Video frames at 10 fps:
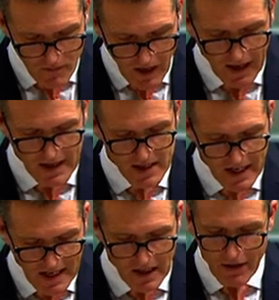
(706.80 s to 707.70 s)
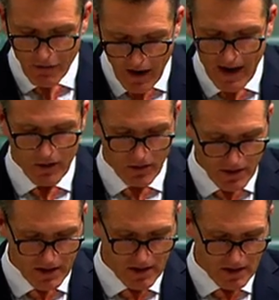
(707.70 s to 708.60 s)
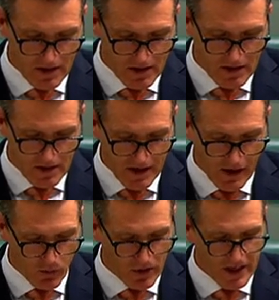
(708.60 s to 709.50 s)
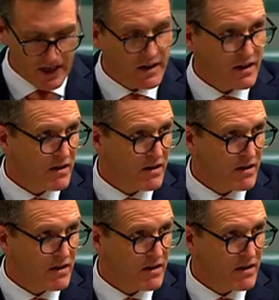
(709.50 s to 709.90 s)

has signally failed to help lead